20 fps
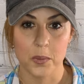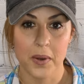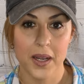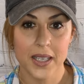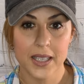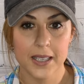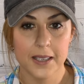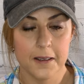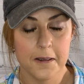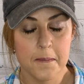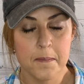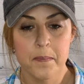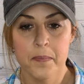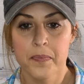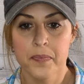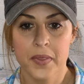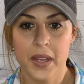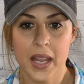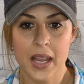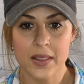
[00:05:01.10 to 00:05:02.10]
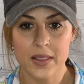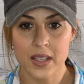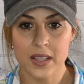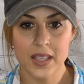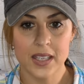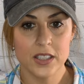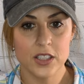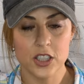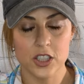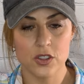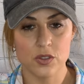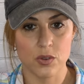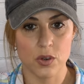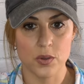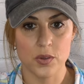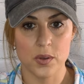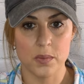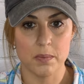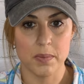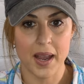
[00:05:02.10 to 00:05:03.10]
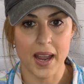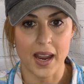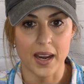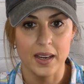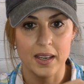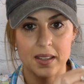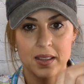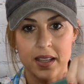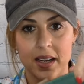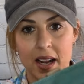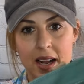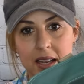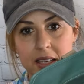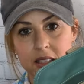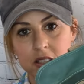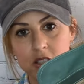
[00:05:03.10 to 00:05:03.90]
money, and then they just throw them back. And then I